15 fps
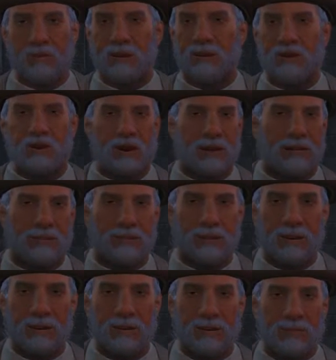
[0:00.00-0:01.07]
doing the right
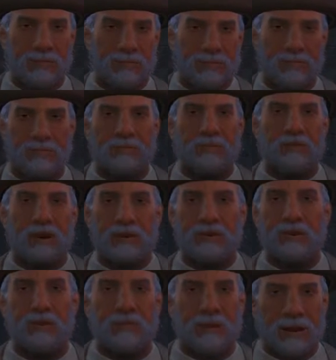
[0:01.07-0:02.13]
thing.
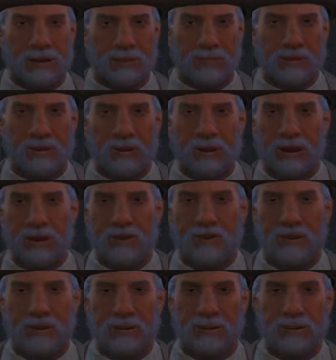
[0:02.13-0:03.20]
Just don't make any
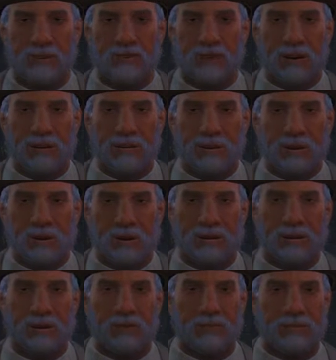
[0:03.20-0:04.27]
rash decisions you'll
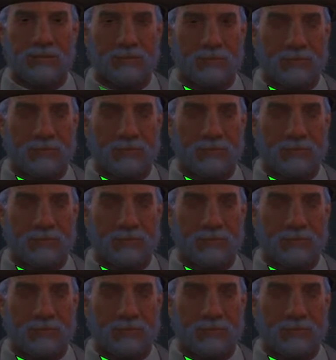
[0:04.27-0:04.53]
regret.